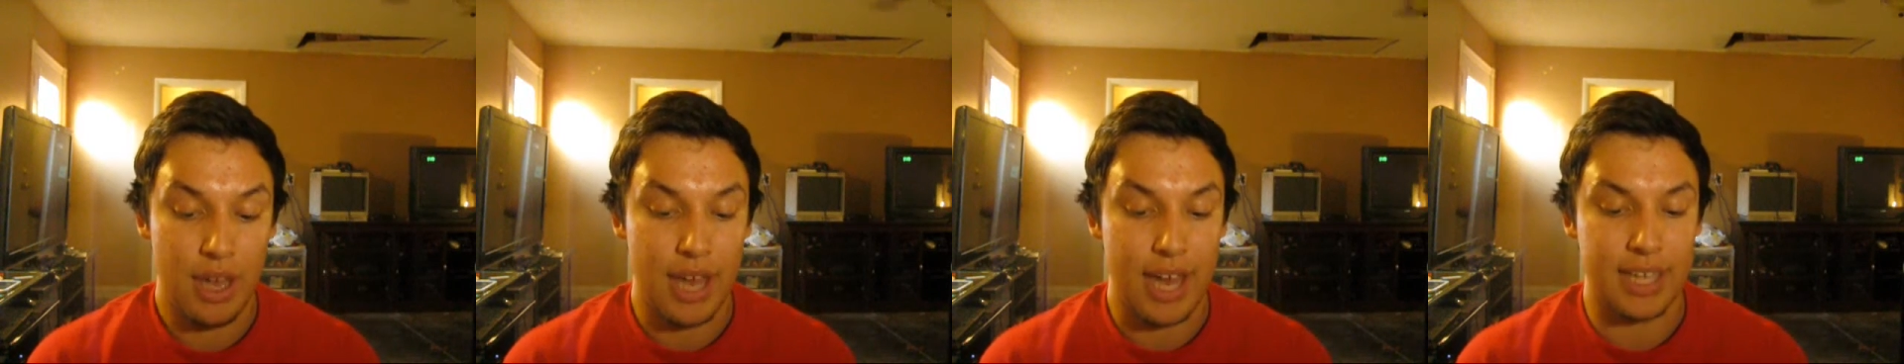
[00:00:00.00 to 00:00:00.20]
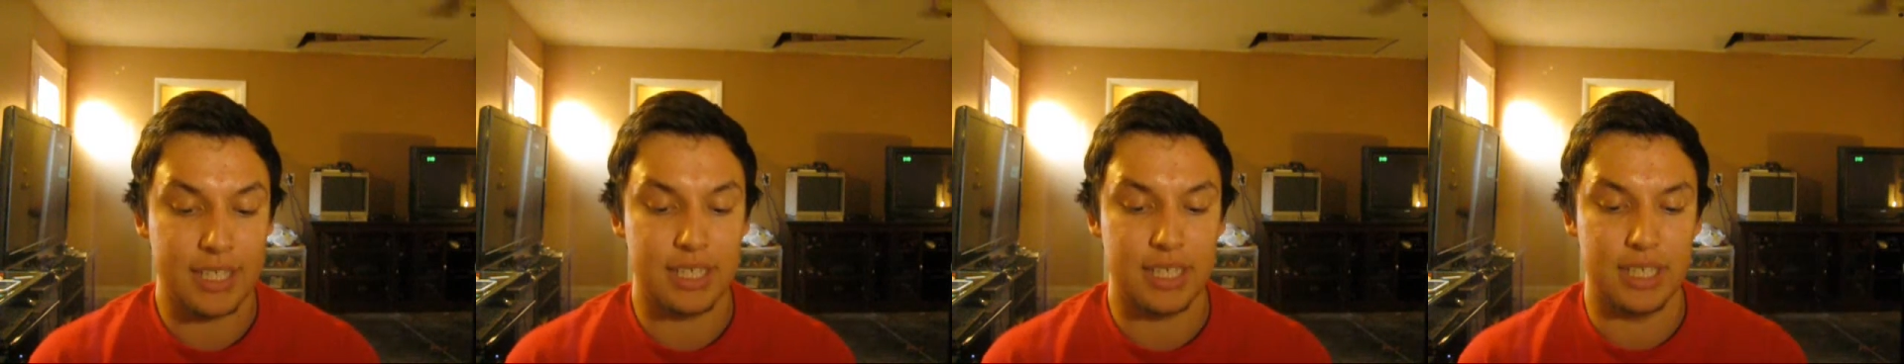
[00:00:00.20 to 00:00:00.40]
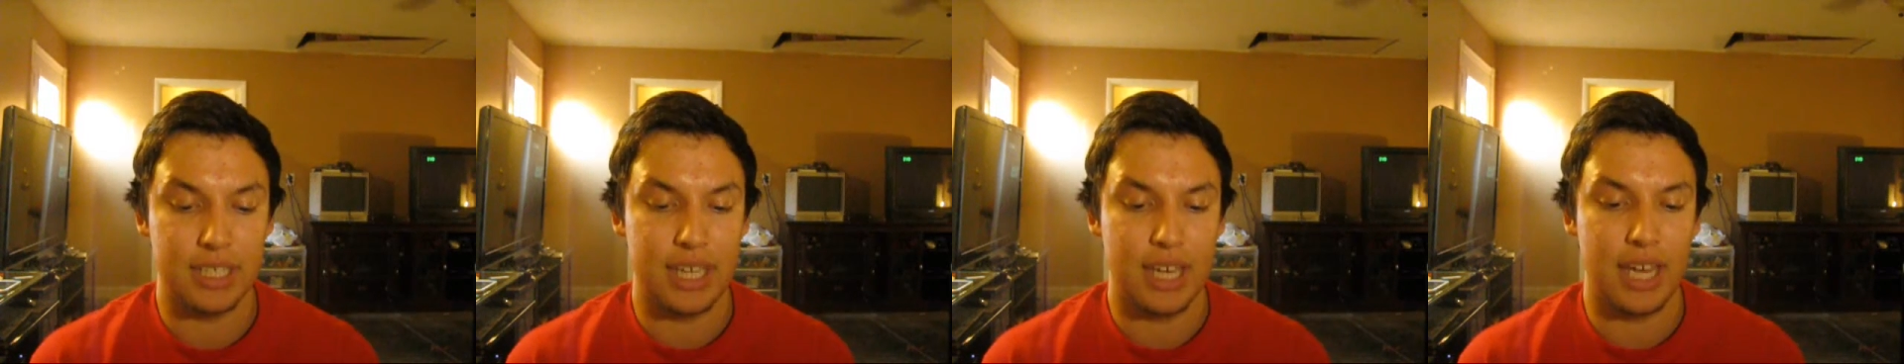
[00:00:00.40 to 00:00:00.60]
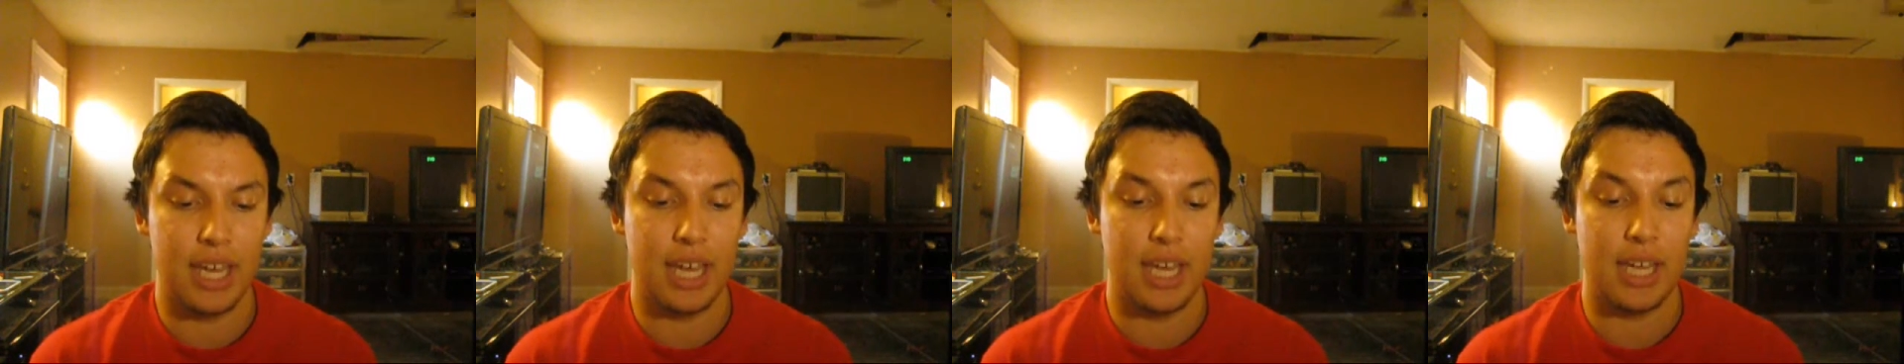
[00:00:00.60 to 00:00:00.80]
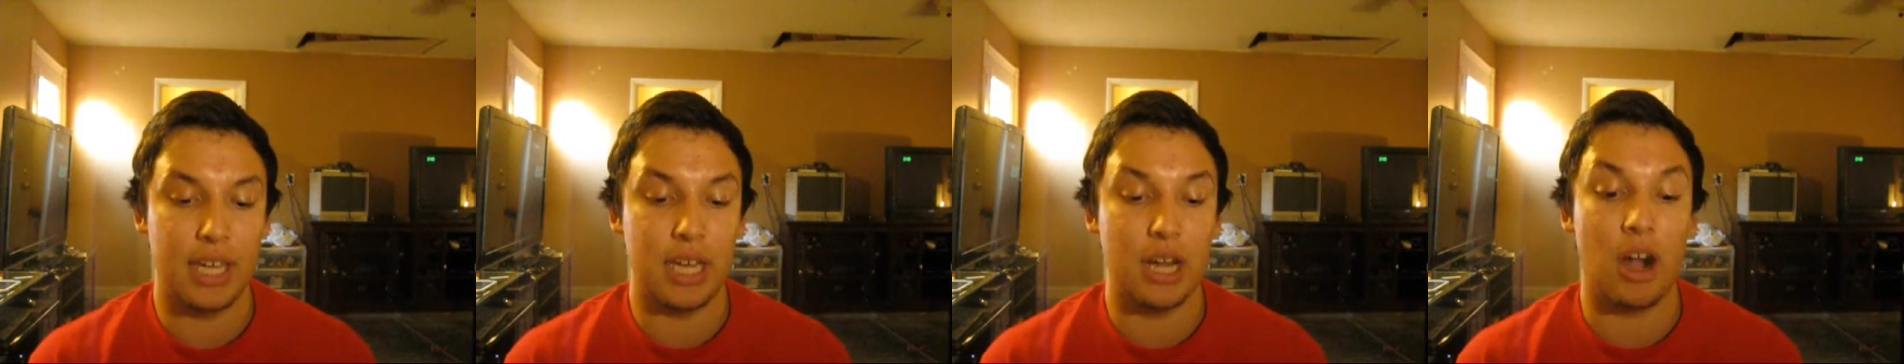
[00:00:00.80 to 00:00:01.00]

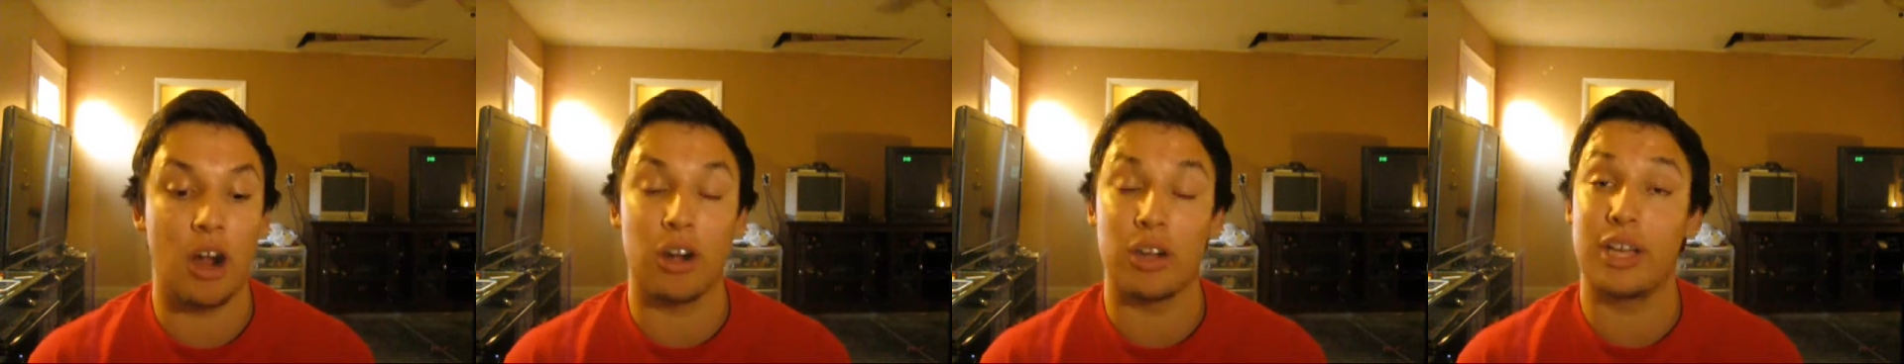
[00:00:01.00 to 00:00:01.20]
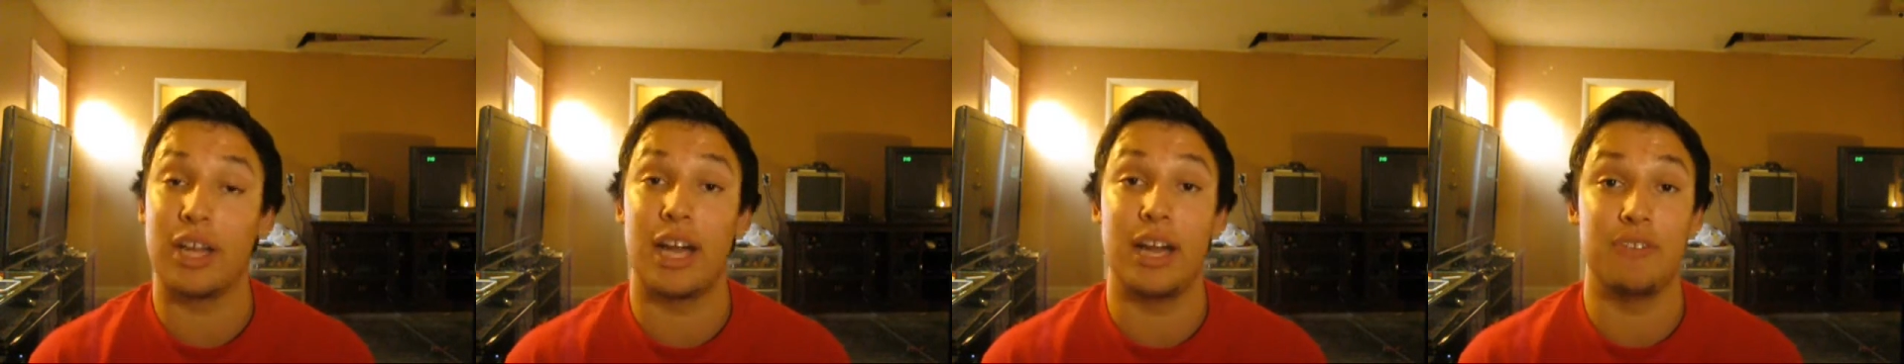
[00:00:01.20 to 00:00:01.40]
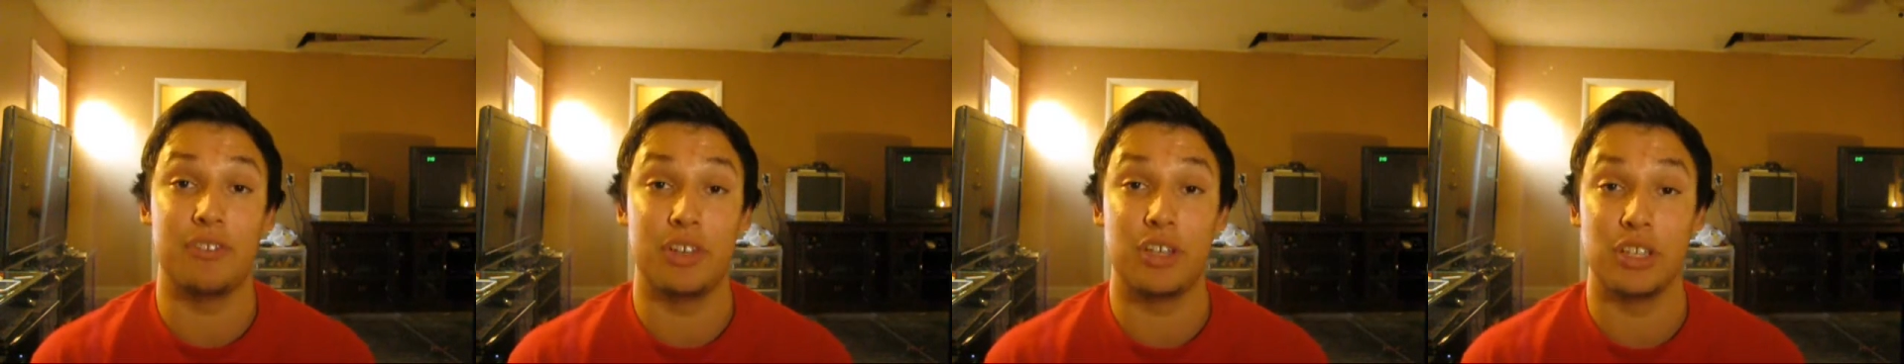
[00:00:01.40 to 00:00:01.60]
SNK archive